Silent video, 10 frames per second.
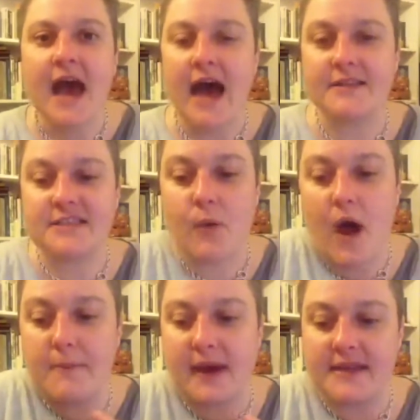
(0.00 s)
And so
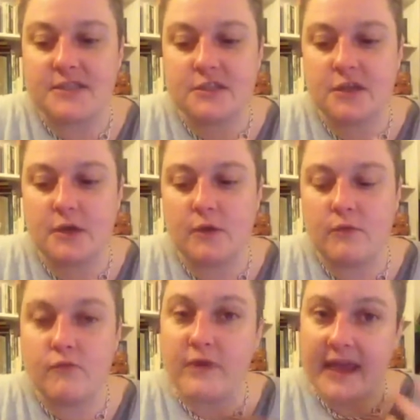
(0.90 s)
I managed to
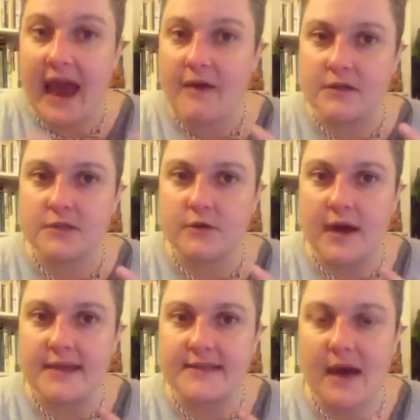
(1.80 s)

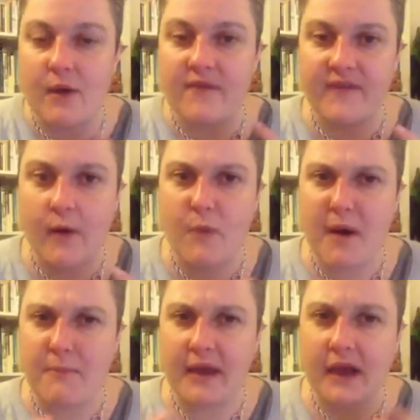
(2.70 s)
recharacterize how I felt
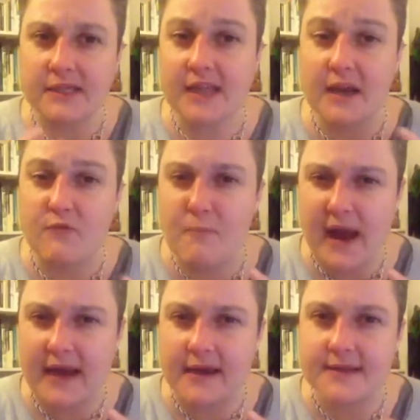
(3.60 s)
about being slightly
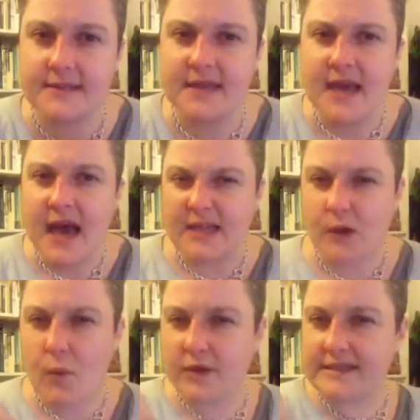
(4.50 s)
rebellious. And so
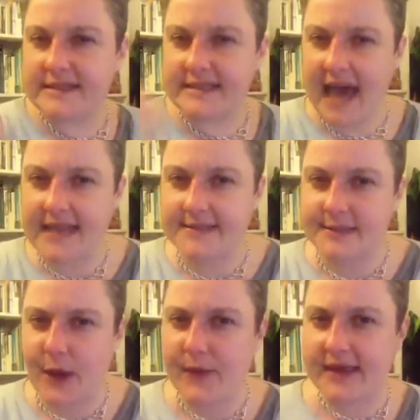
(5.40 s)
I wanted to test
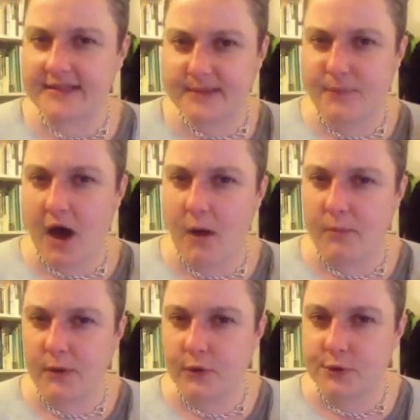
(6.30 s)
going into the pub
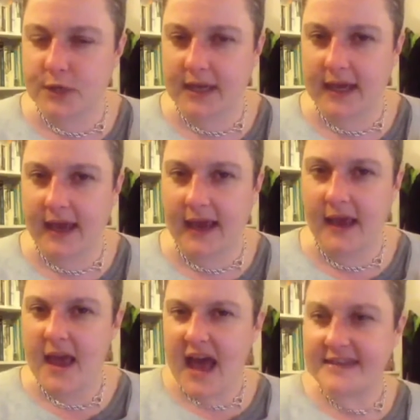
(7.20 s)
and not drinking
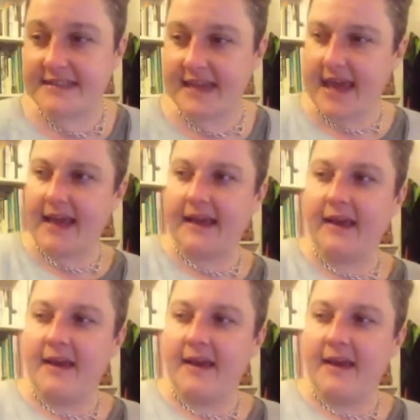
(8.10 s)
and saying